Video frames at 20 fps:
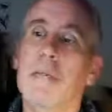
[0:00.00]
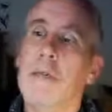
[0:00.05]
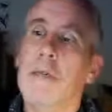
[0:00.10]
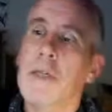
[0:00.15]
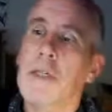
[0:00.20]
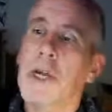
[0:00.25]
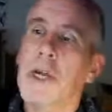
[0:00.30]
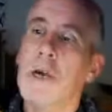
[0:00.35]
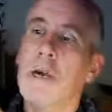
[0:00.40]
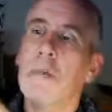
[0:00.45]

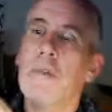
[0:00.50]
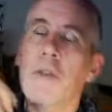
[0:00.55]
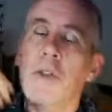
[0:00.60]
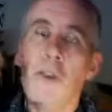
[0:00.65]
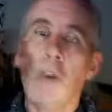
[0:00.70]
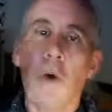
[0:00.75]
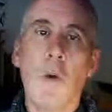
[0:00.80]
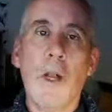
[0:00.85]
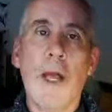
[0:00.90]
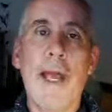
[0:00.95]
So
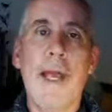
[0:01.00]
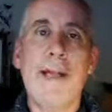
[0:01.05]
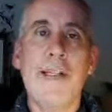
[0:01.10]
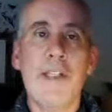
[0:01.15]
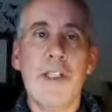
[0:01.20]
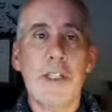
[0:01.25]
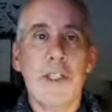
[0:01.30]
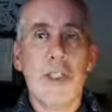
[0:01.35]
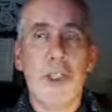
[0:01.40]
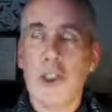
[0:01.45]
taller
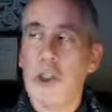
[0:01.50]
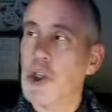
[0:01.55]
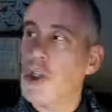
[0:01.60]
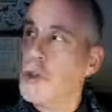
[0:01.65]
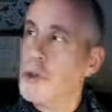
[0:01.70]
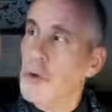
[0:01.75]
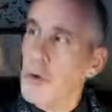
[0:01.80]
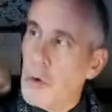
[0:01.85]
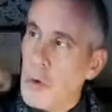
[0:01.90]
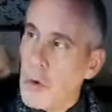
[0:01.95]
hedges to the
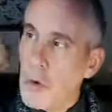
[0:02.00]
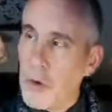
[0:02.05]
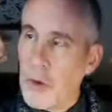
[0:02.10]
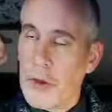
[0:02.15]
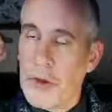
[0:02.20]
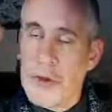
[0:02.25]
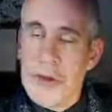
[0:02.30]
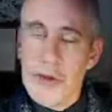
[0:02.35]
north